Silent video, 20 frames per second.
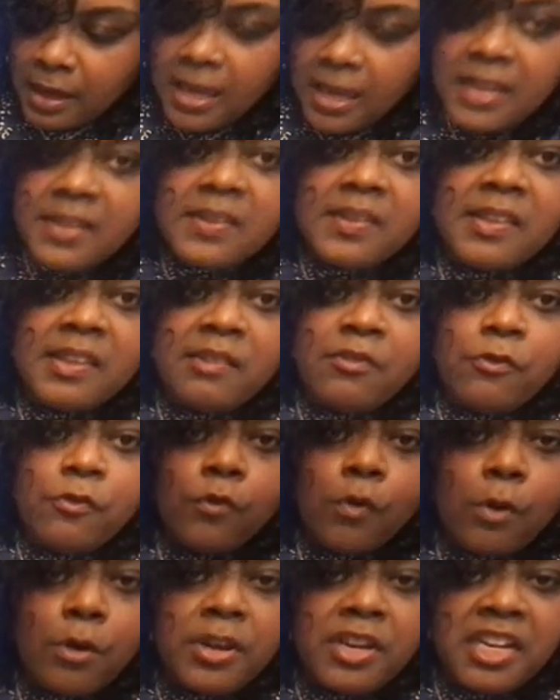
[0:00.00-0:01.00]
is the
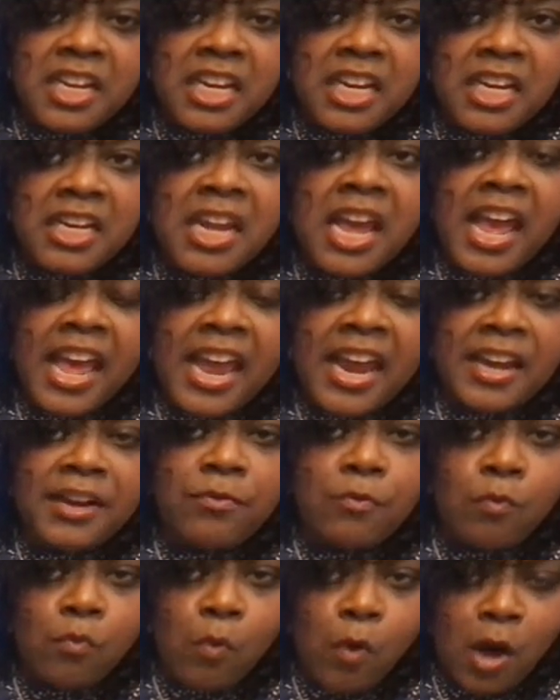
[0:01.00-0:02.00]
14
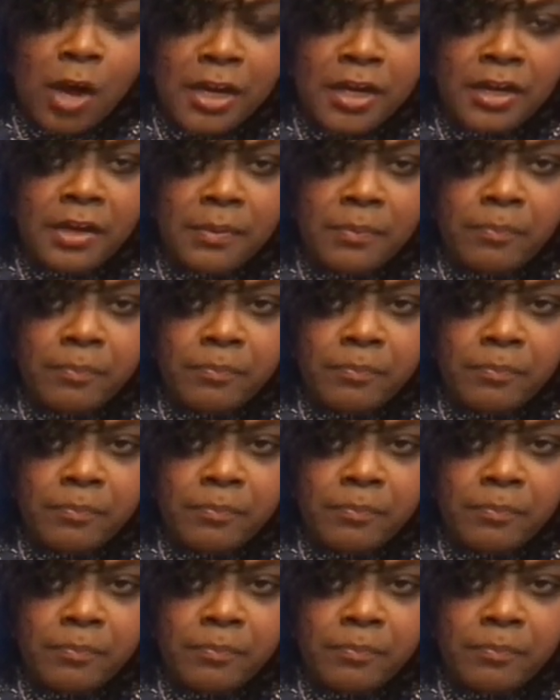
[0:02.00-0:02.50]
and 1.